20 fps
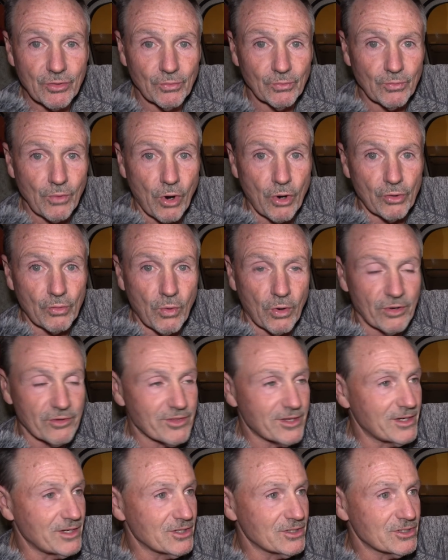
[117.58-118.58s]

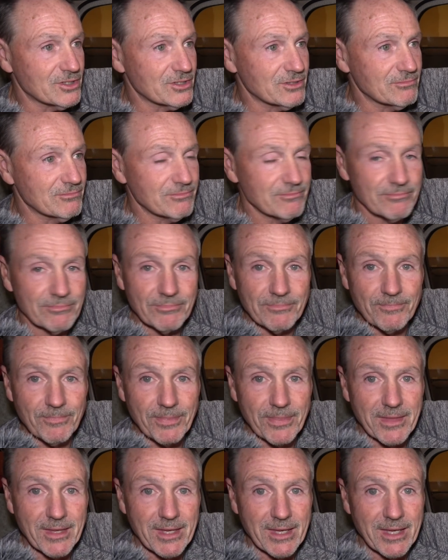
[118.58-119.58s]
roadworthiness
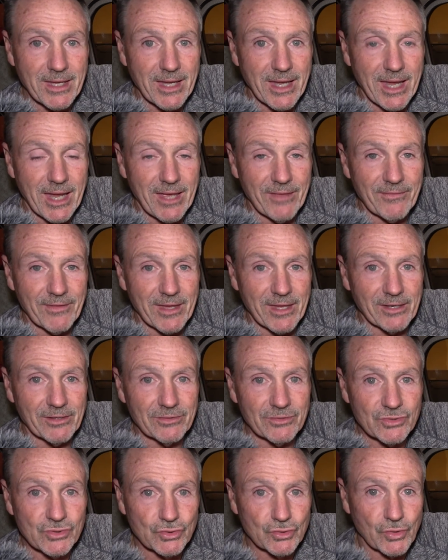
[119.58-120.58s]
and
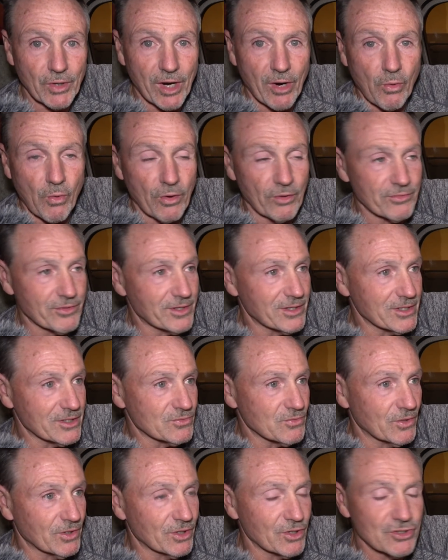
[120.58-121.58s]
then trail worthiness.
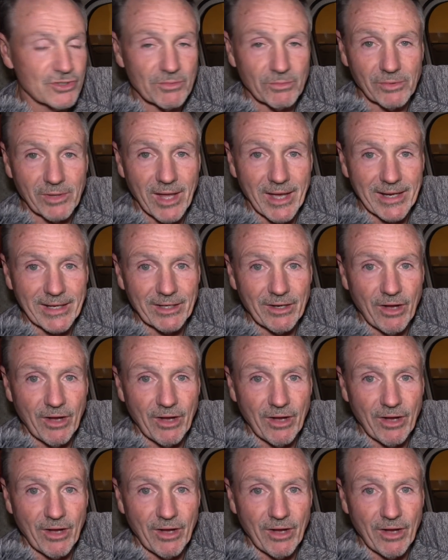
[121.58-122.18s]
We're going to do some light